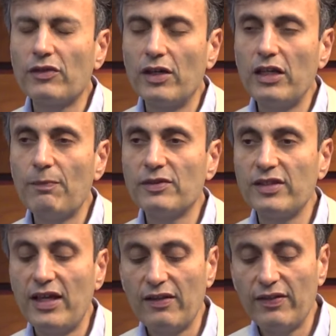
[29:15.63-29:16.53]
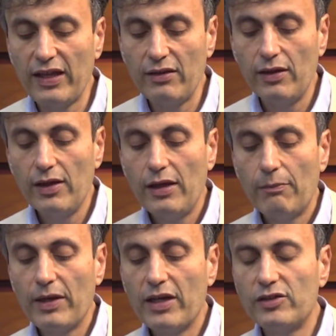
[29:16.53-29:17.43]
30% and
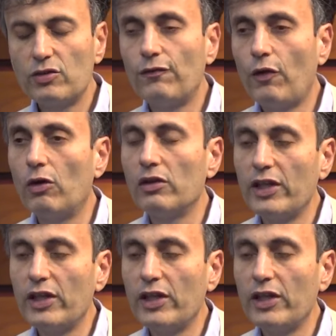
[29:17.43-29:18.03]
then begins to fall,